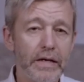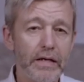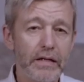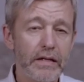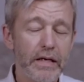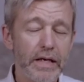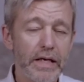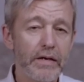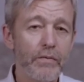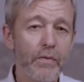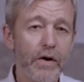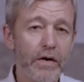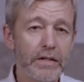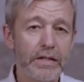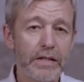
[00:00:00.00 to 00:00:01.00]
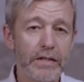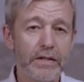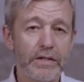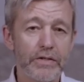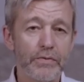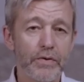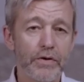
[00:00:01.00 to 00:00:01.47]
that he walked in
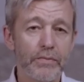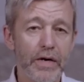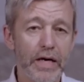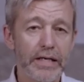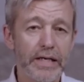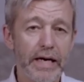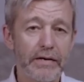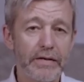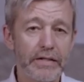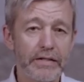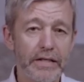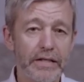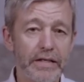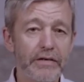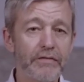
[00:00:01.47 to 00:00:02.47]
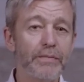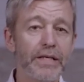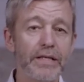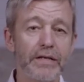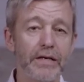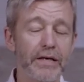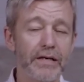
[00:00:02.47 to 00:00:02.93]
this room right now and said, Give me
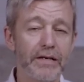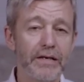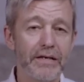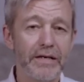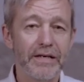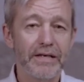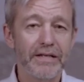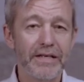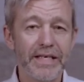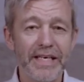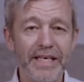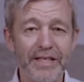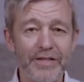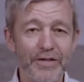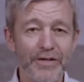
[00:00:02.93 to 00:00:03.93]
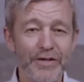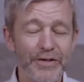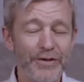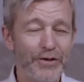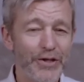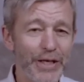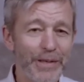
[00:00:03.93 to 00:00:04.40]
the, the keys to your
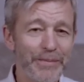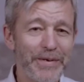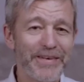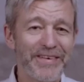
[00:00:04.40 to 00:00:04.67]
Jeep.